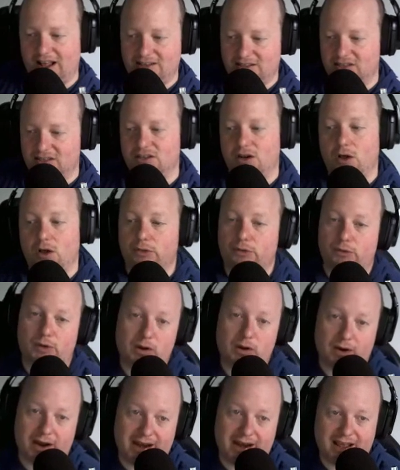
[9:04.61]
classes, and all
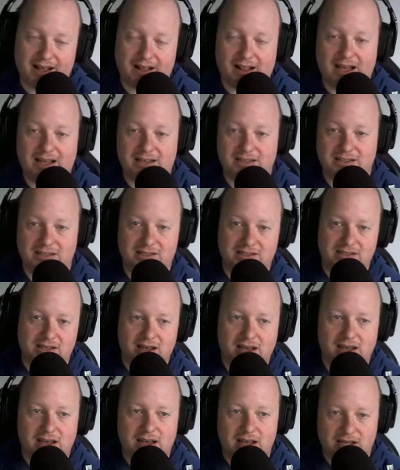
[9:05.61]
3 grade 8
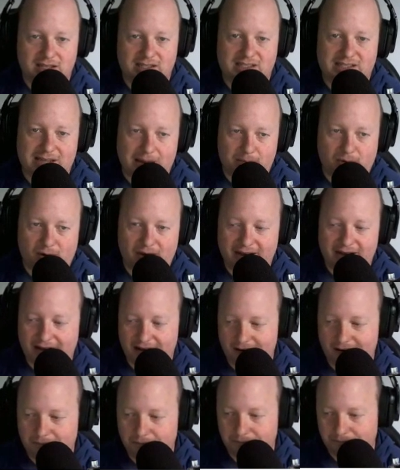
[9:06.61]
classes
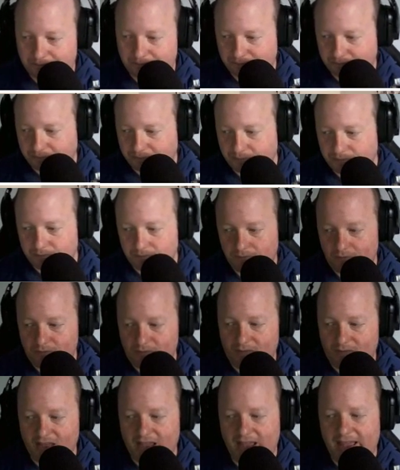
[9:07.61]
separated,
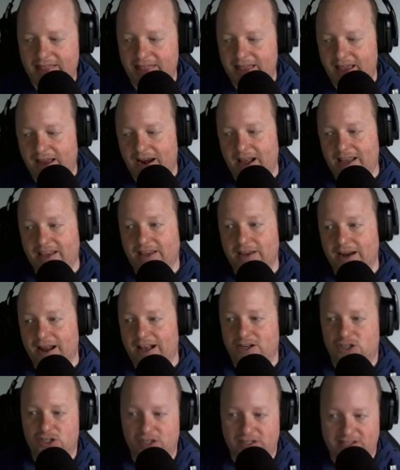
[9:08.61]
and then I could
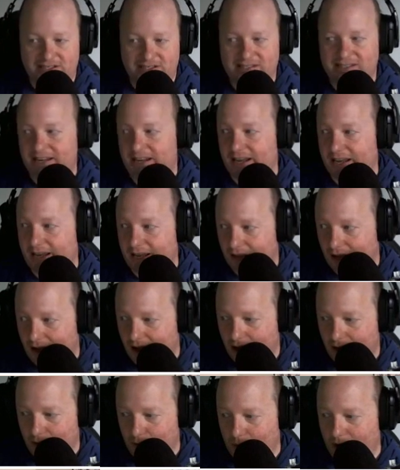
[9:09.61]
actually see
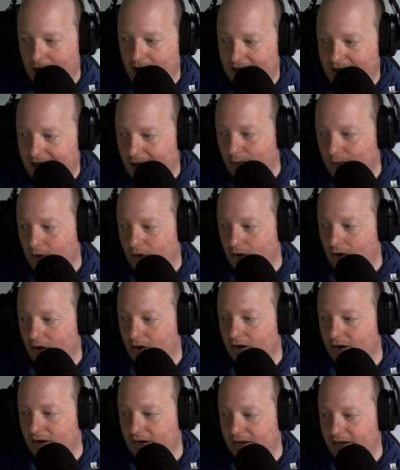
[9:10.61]
where they
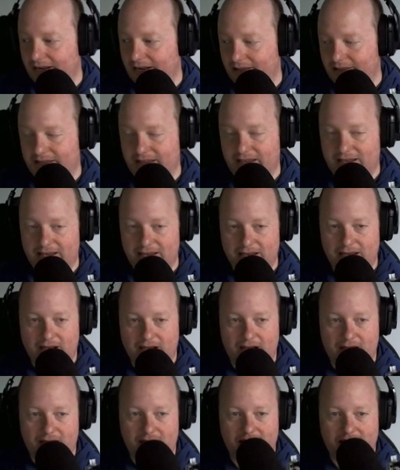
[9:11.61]
were in the
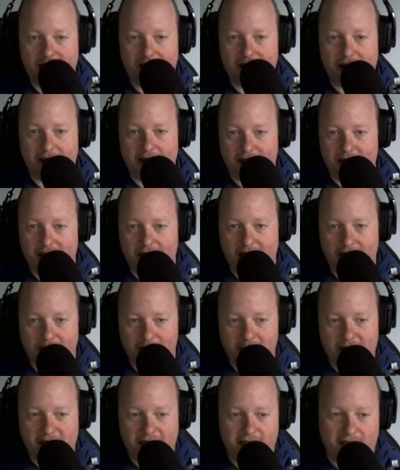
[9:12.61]

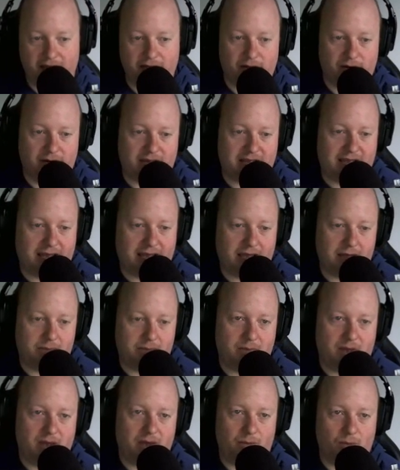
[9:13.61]
and making their
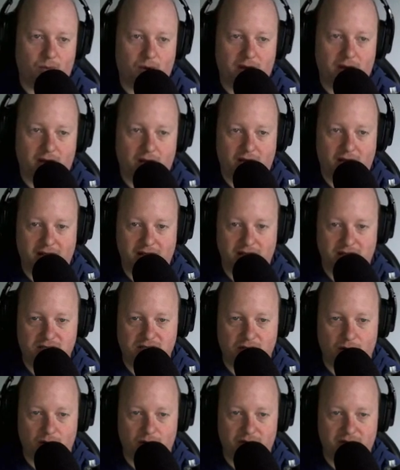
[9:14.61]
game and whatnot.
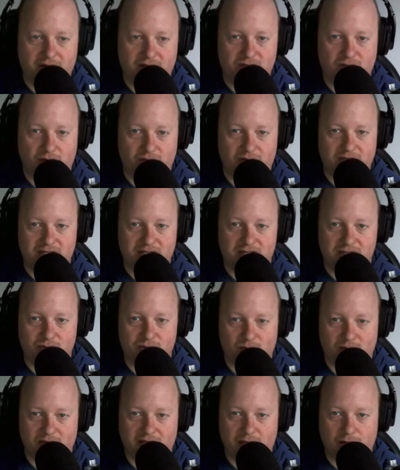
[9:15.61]
So this
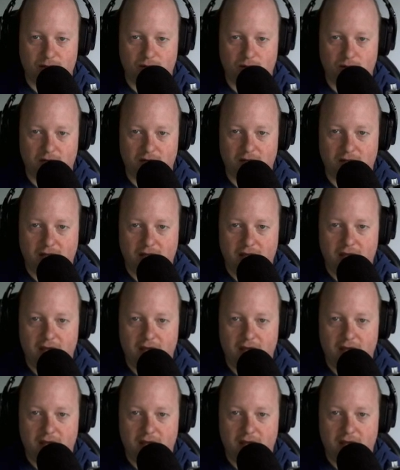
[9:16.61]
is really cool.